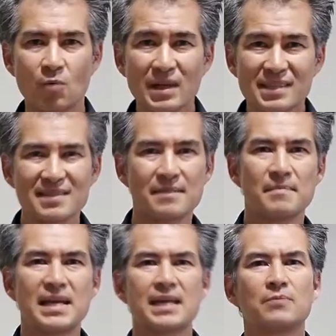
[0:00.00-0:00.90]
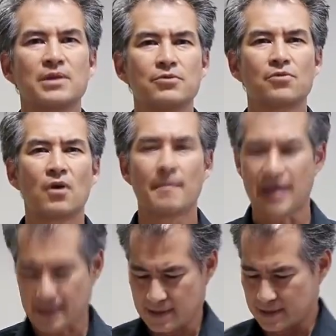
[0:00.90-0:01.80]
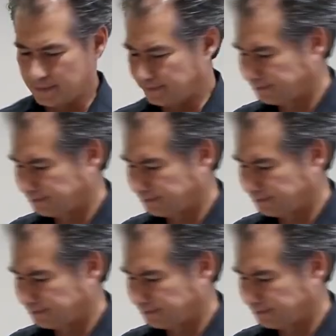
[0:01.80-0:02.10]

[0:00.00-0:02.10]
what does it mean when you draw a mechanism?